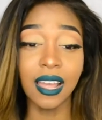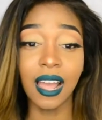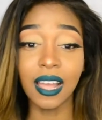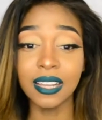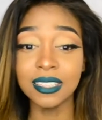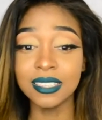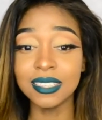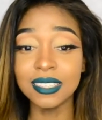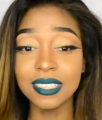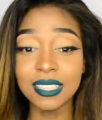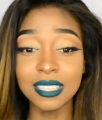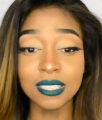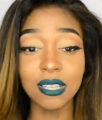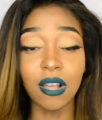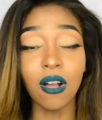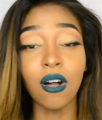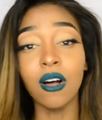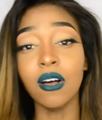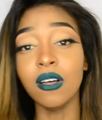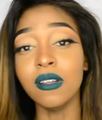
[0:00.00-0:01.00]
I did this
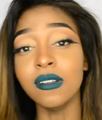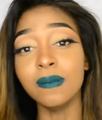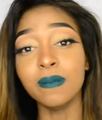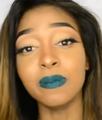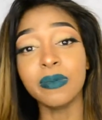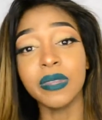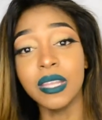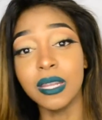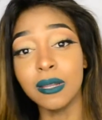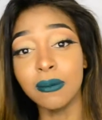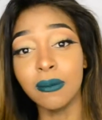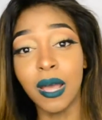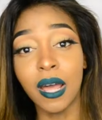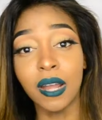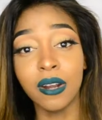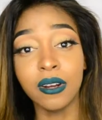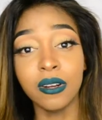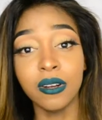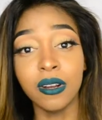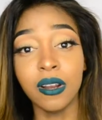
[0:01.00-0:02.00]
all in a
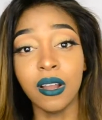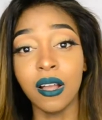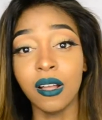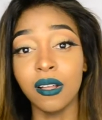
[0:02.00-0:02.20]
matter